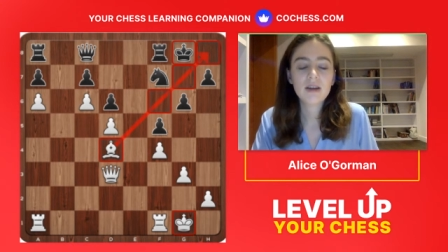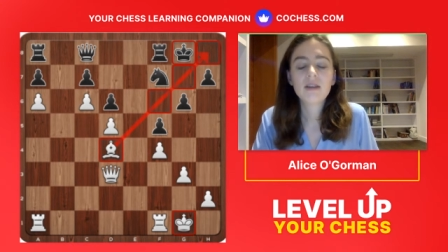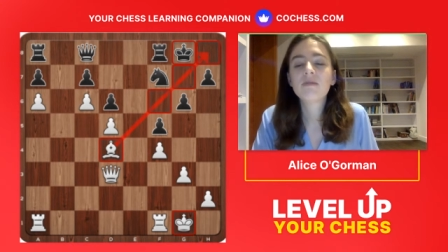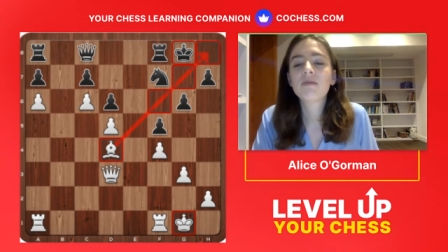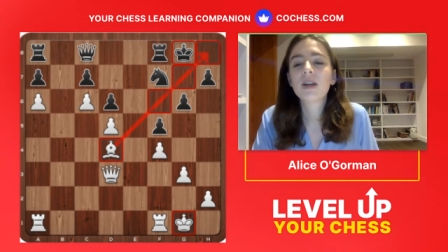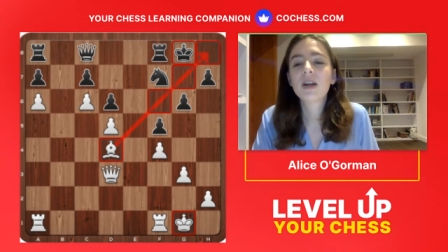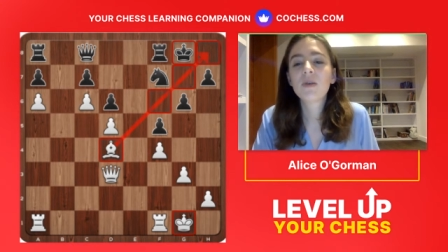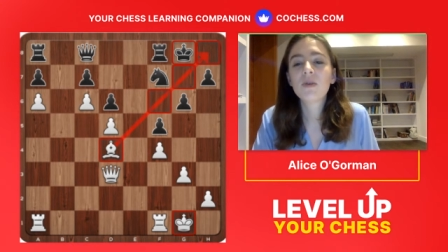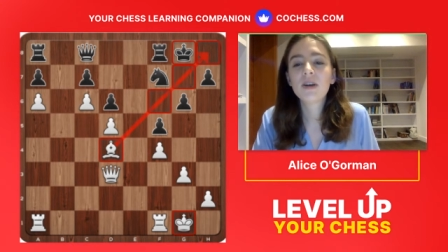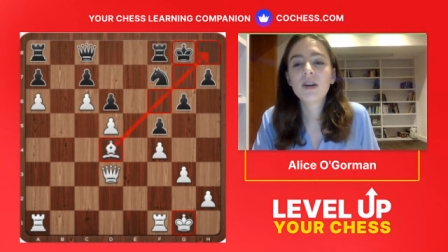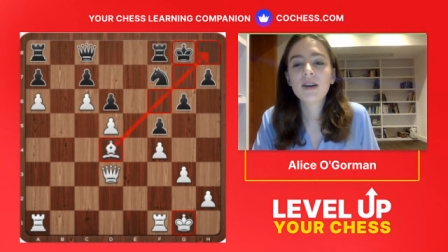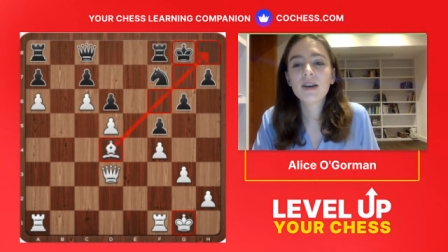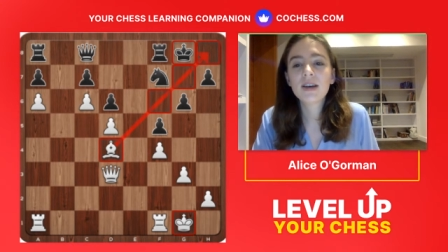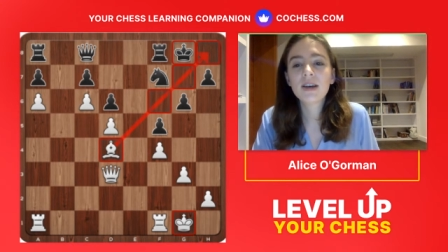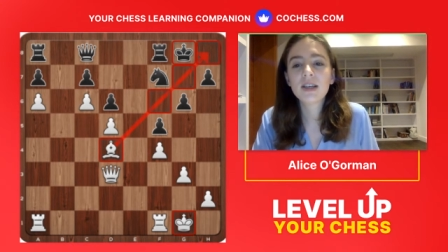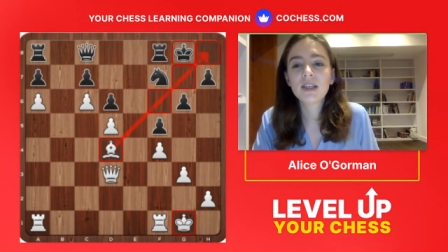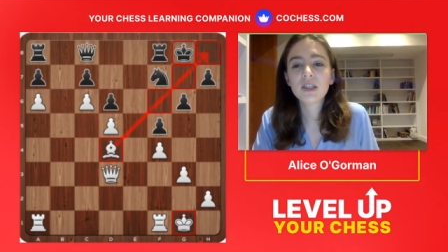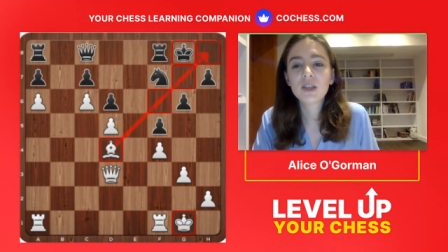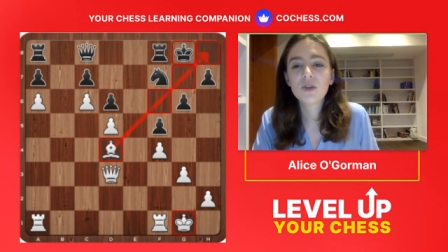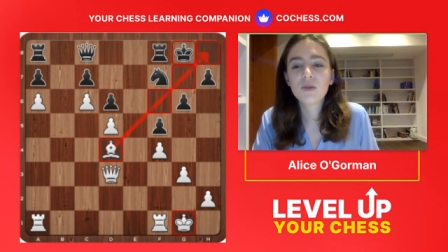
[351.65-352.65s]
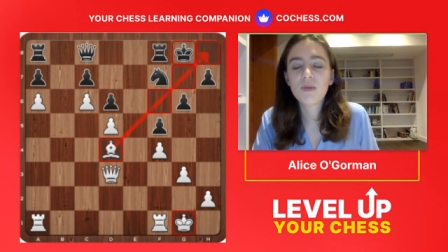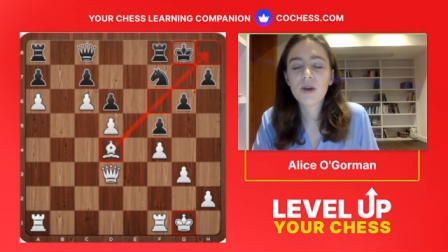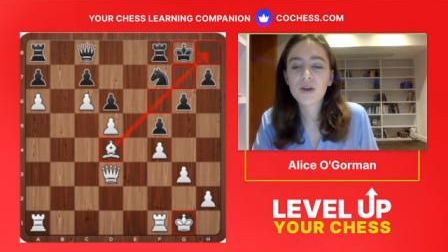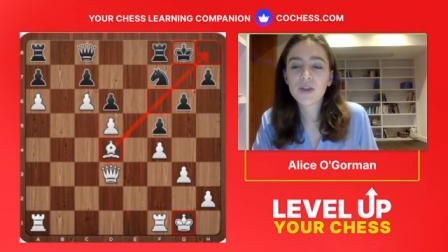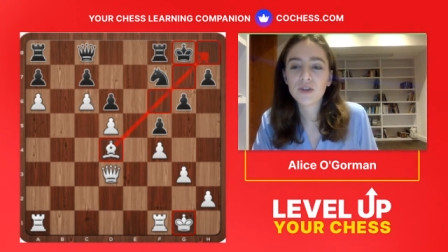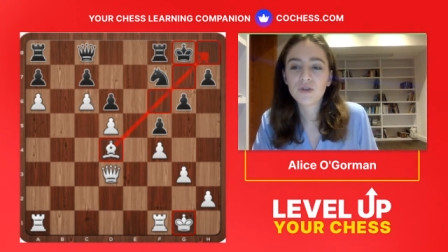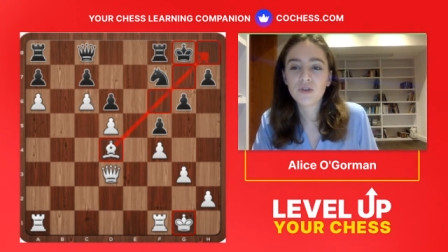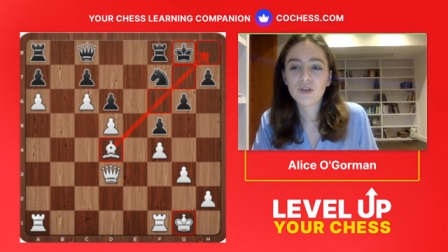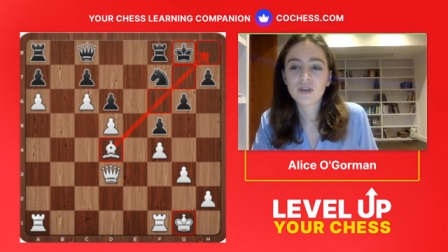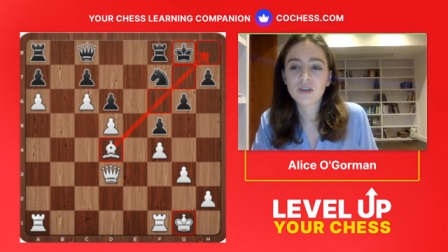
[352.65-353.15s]
But I want to ask you about
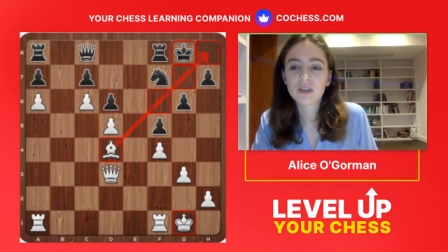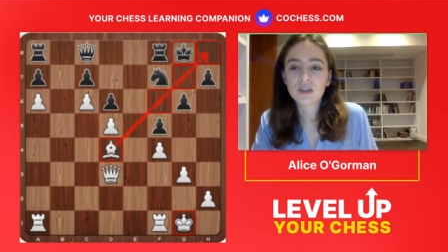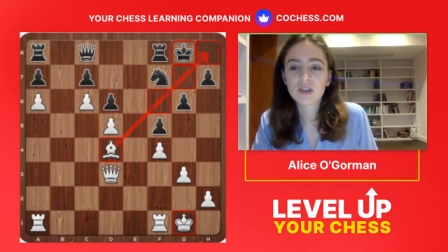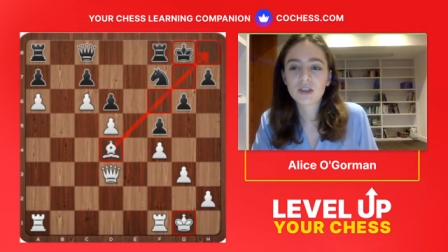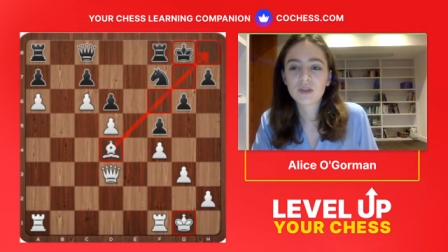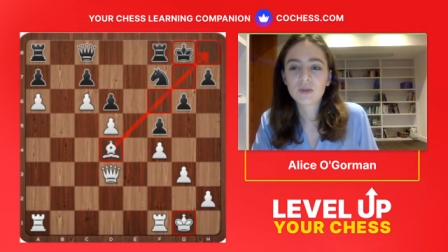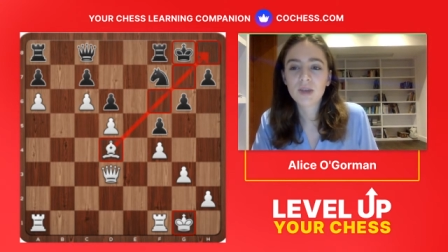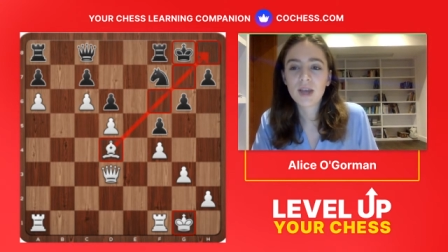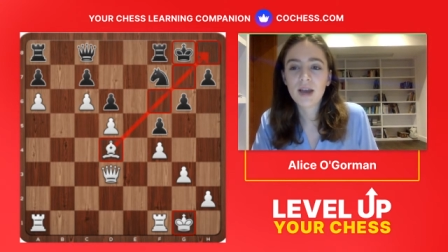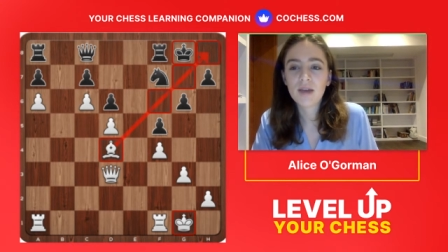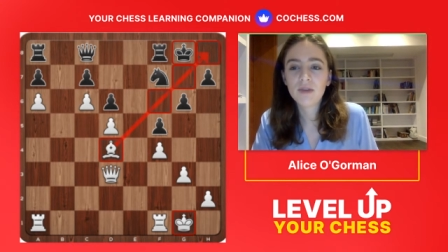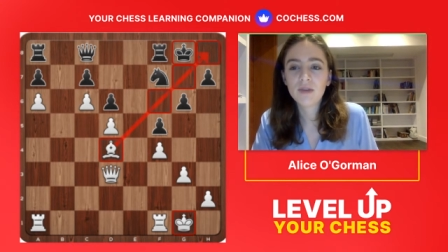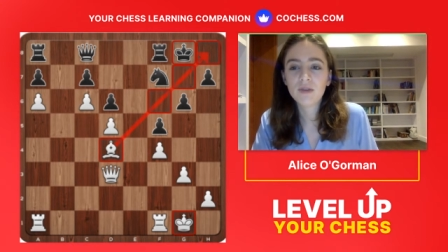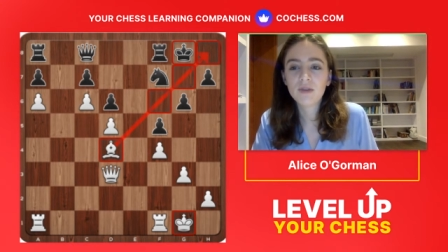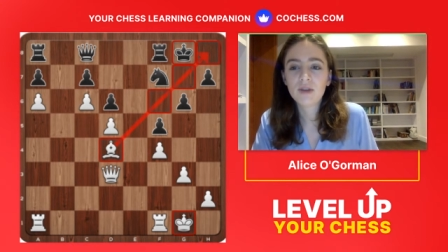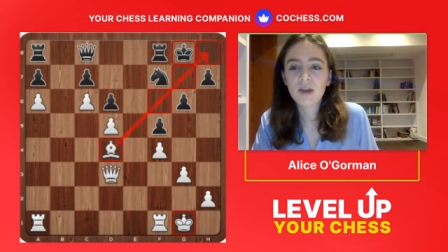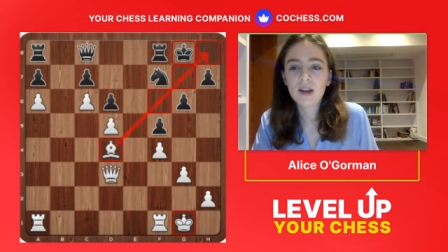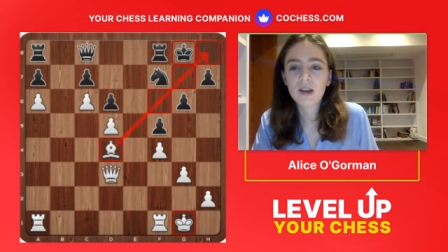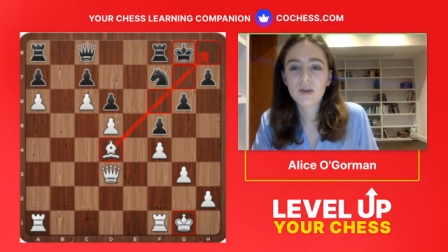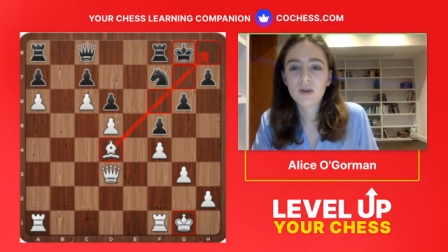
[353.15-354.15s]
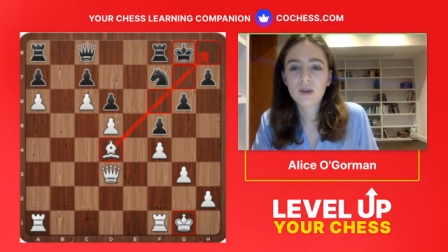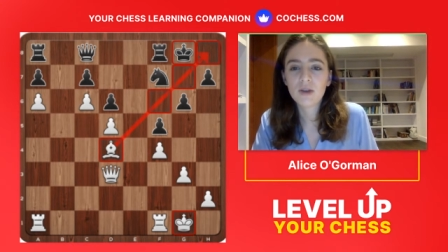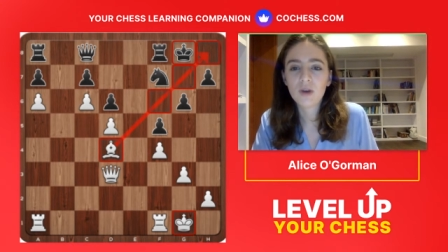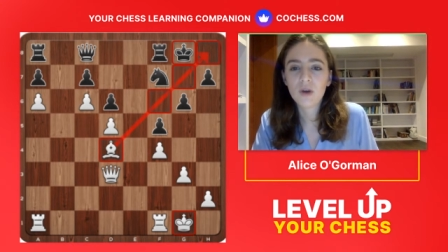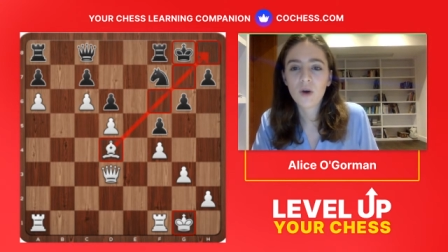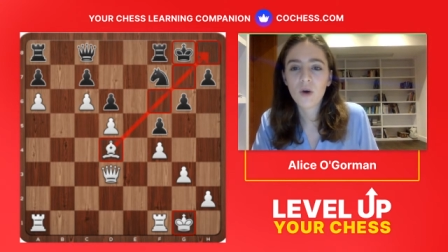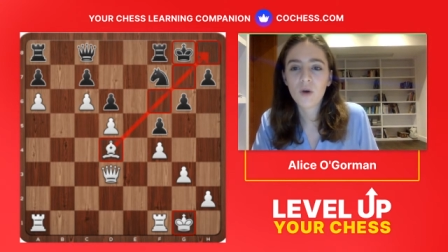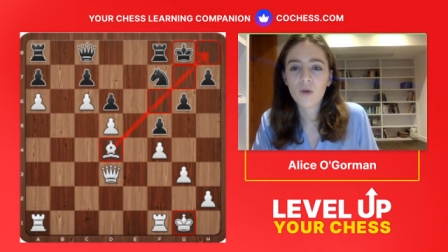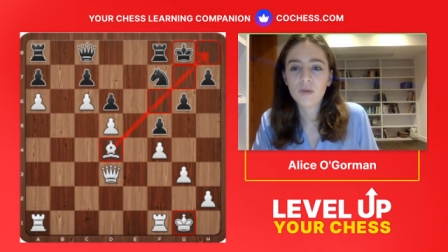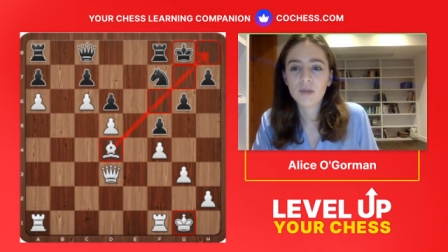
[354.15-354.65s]
the rooks, because we have to evaluate the
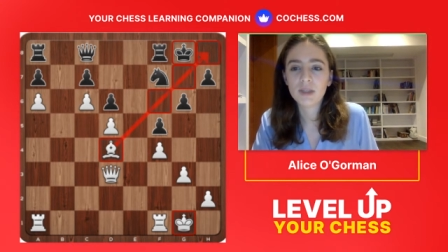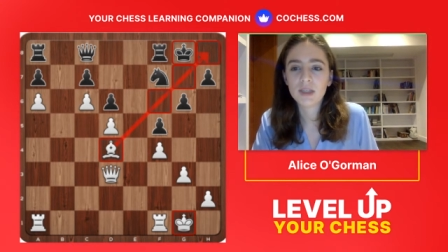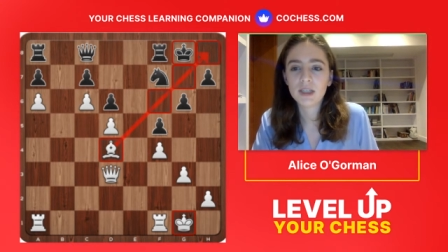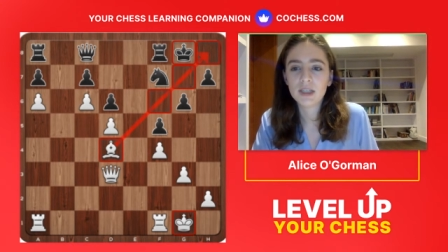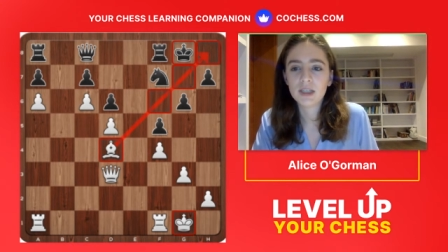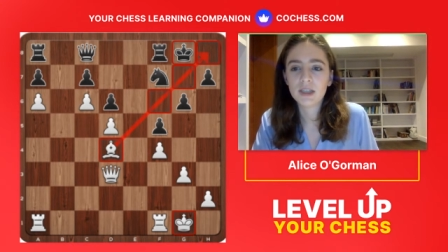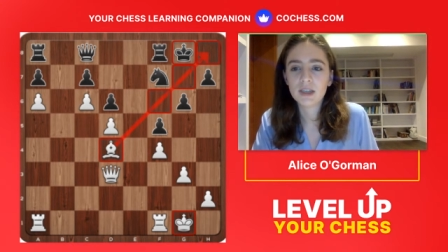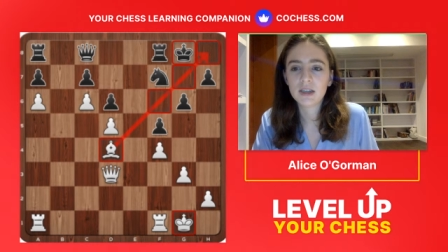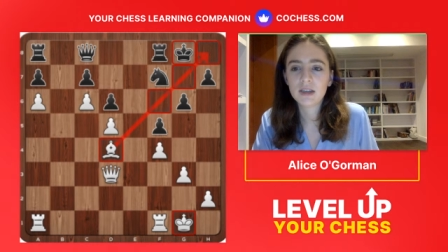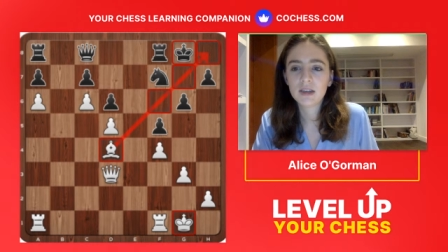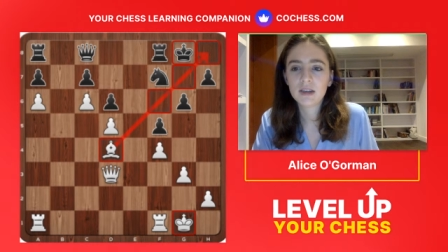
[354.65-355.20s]
whole position.